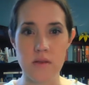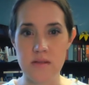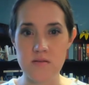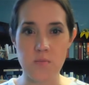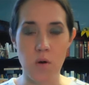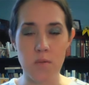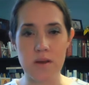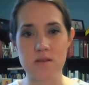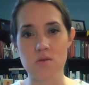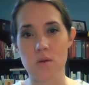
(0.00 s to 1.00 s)
in those
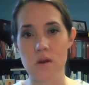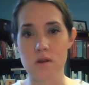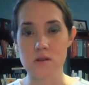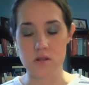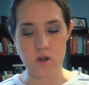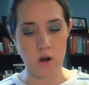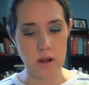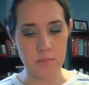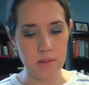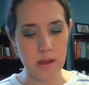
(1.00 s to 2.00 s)
moments or a good
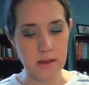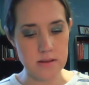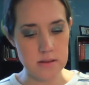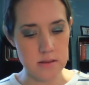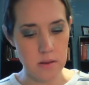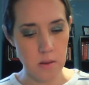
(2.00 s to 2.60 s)
starting place.